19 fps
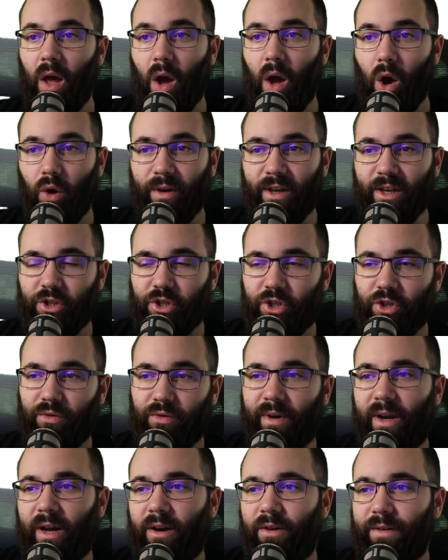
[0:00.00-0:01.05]
Okay, so
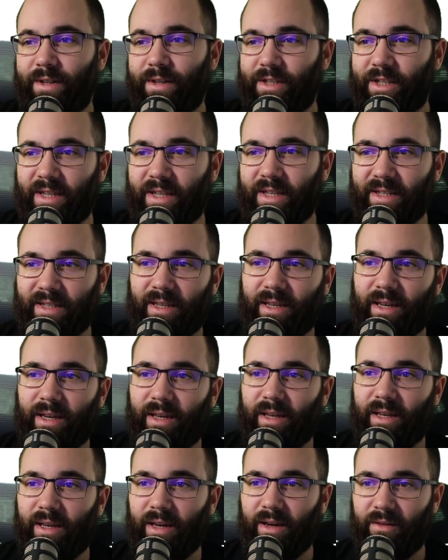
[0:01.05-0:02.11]
now as you can see,
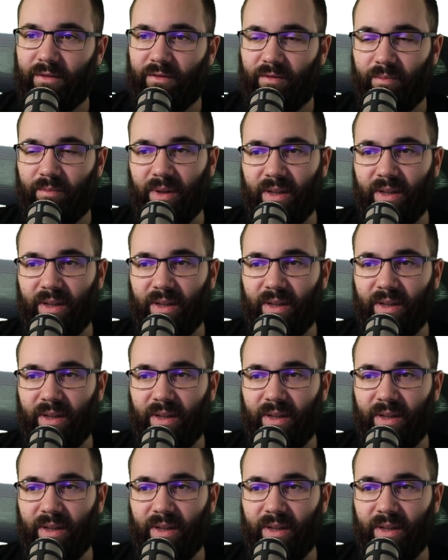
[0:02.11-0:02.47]
I have